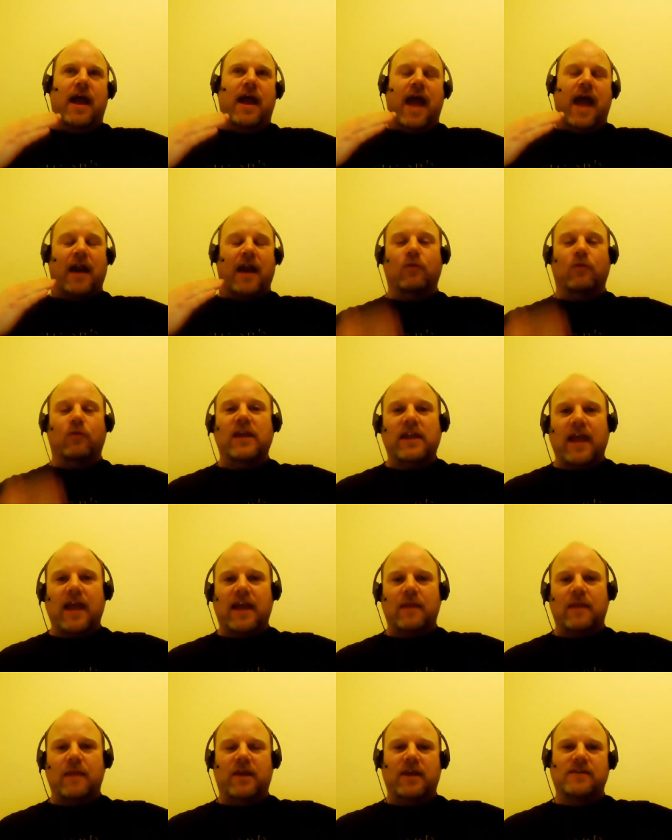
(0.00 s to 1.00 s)
and I really
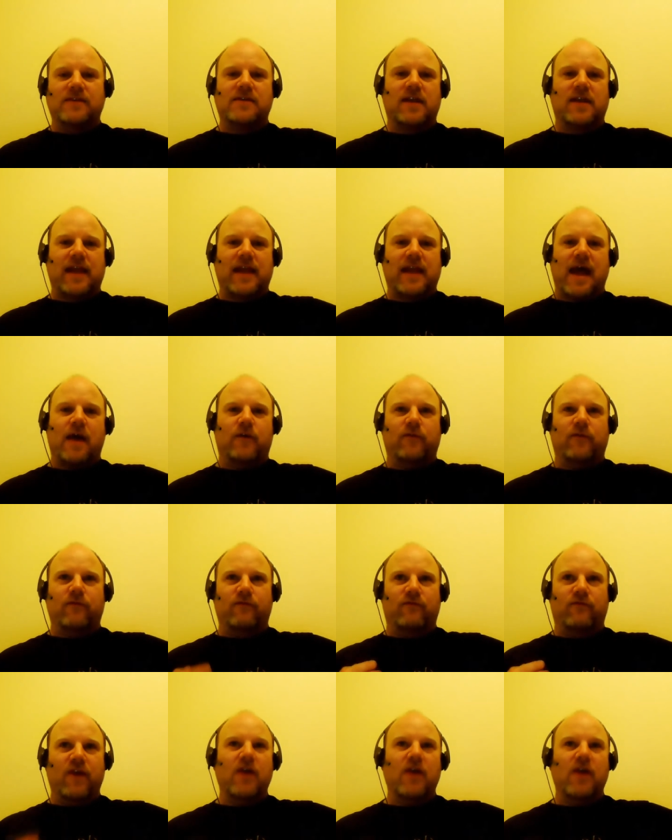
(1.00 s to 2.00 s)
like it because it allows
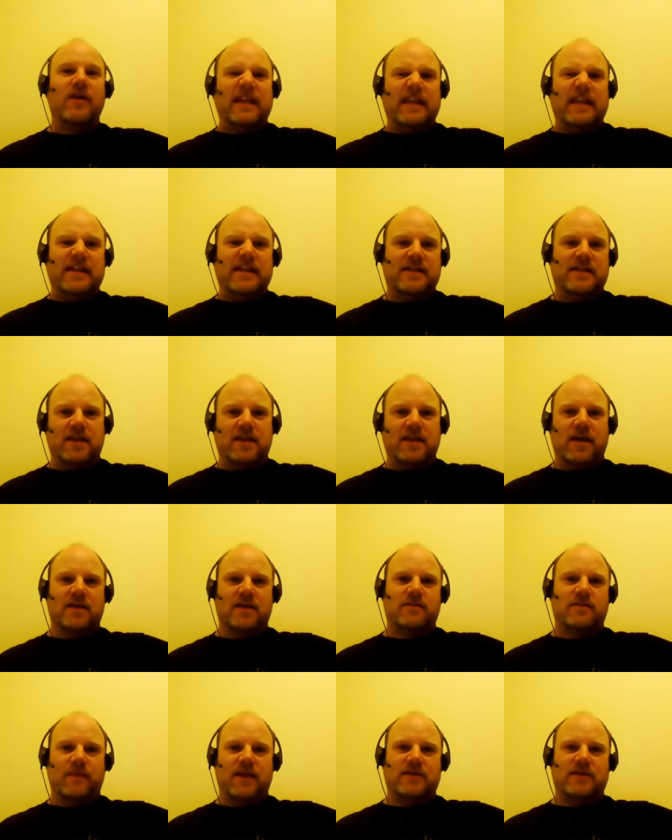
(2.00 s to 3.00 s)
very easy
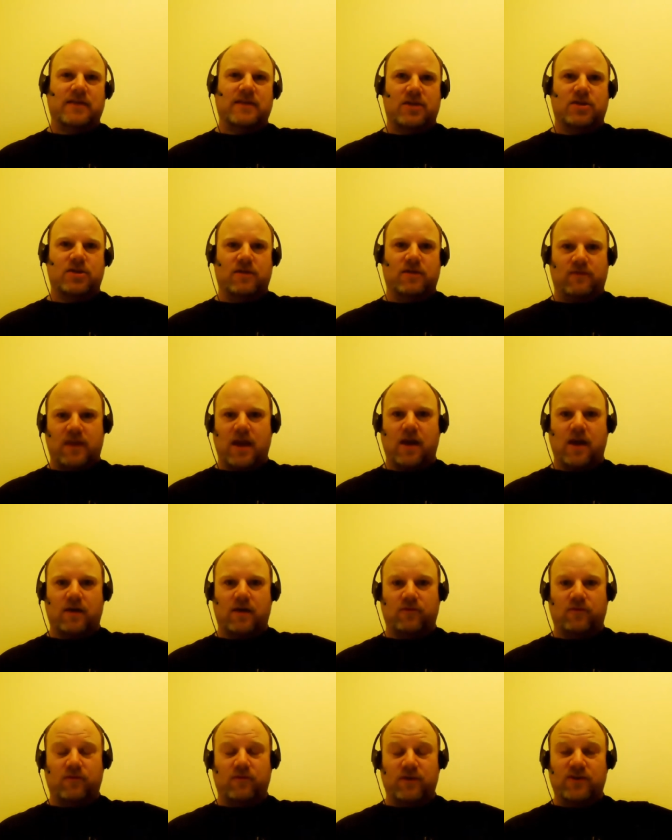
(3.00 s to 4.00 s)
customization of
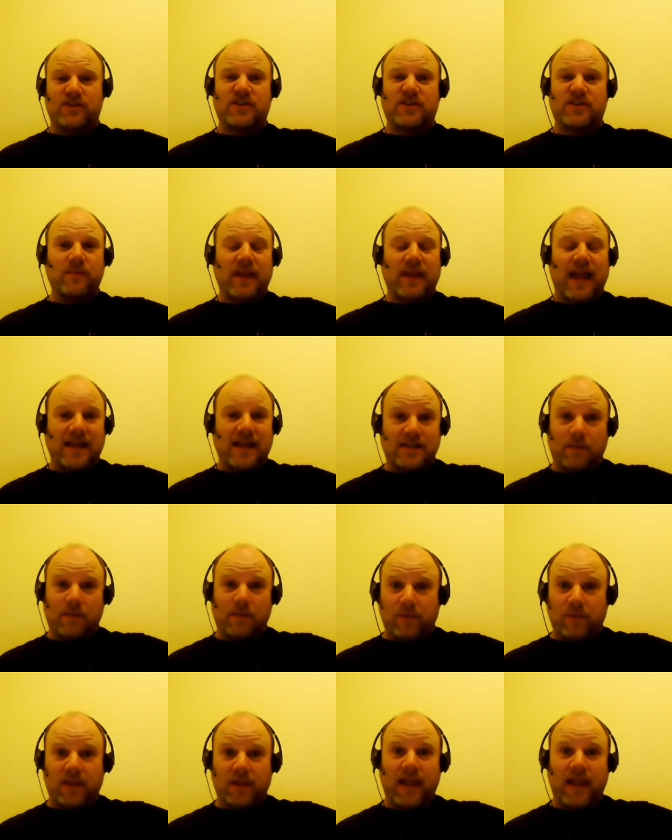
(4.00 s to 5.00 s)
characters, which is something as a
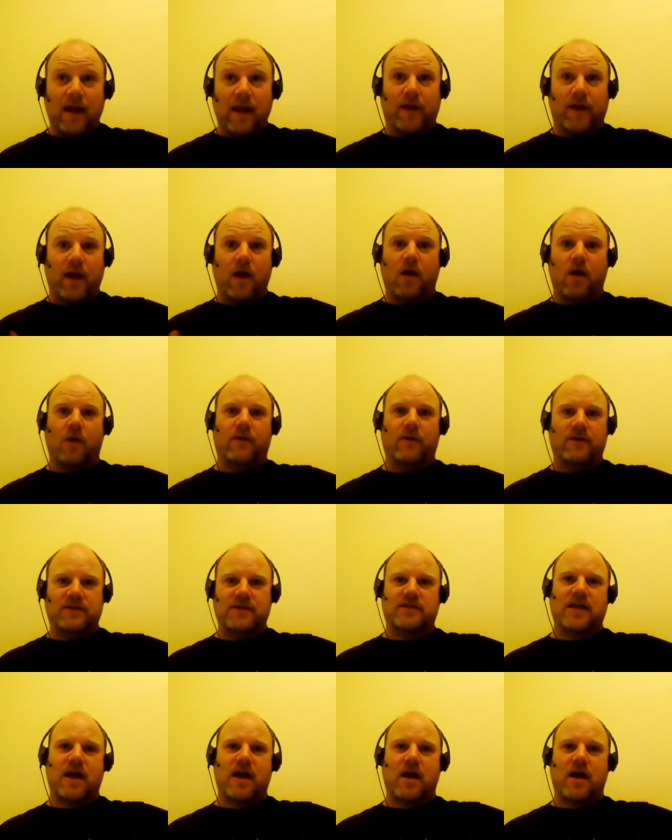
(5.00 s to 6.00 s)
player that I always
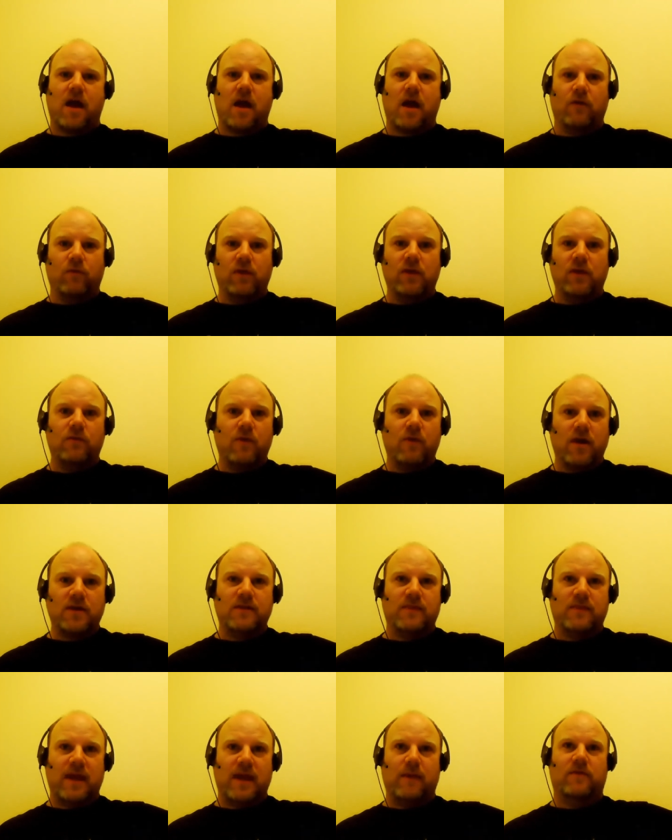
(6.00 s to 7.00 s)
desire. I really want
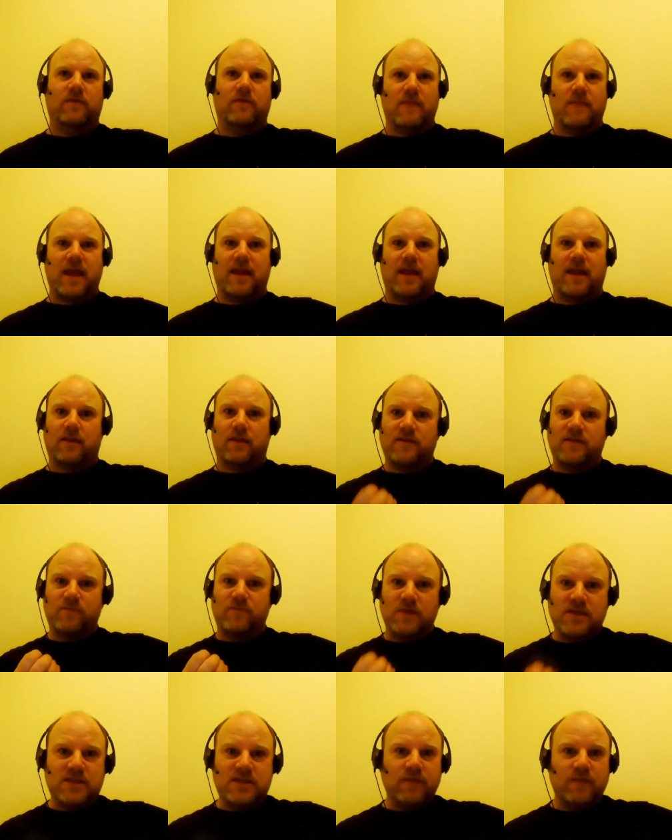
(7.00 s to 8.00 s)
to be able to make the
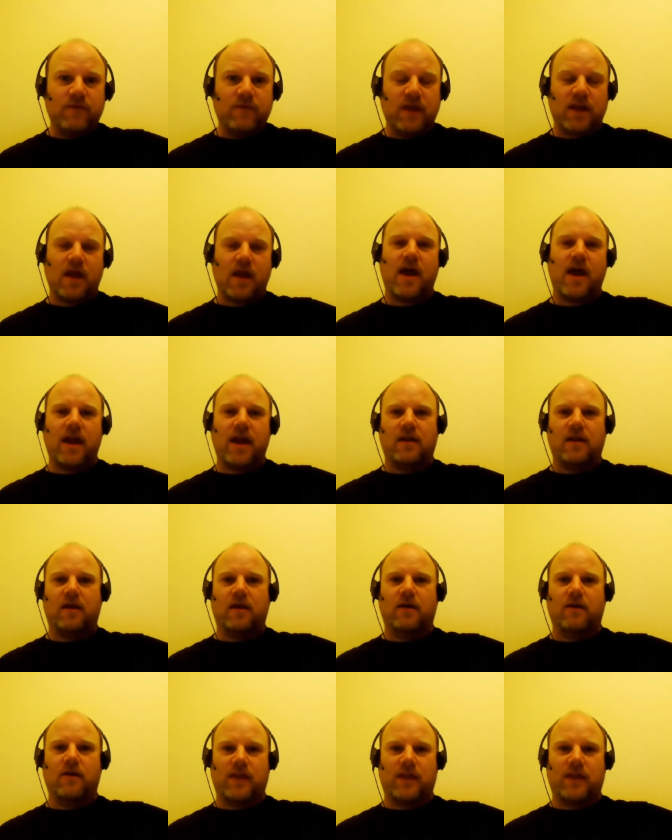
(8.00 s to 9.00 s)
specific kind
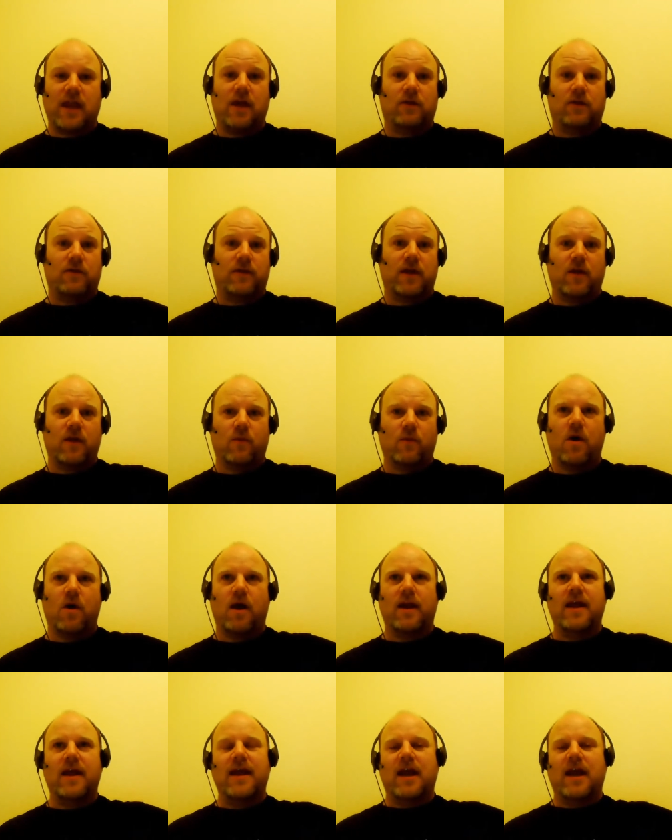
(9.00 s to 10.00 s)
of character that I
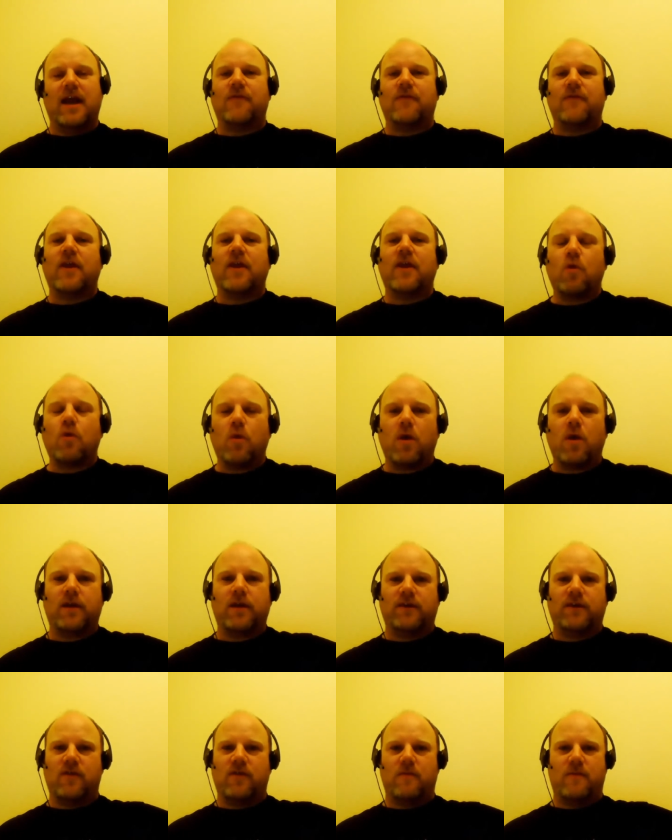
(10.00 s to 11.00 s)
want. And I find that
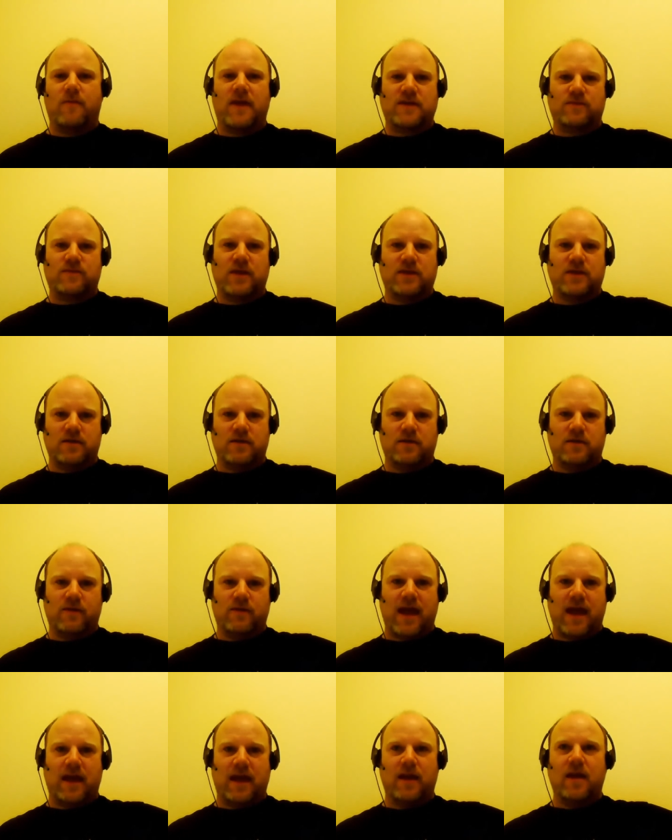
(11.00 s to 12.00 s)
qualities are the best way to do
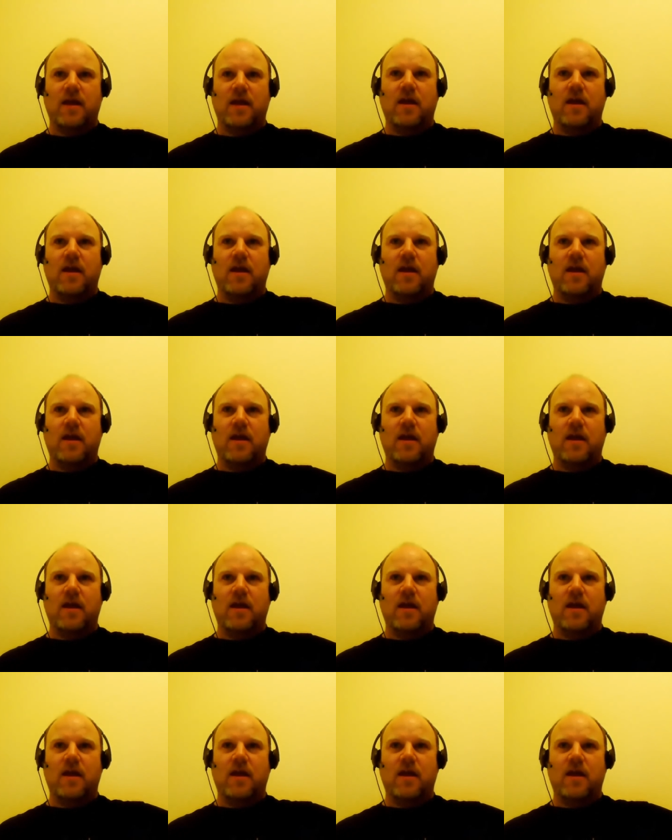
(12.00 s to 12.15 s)
that.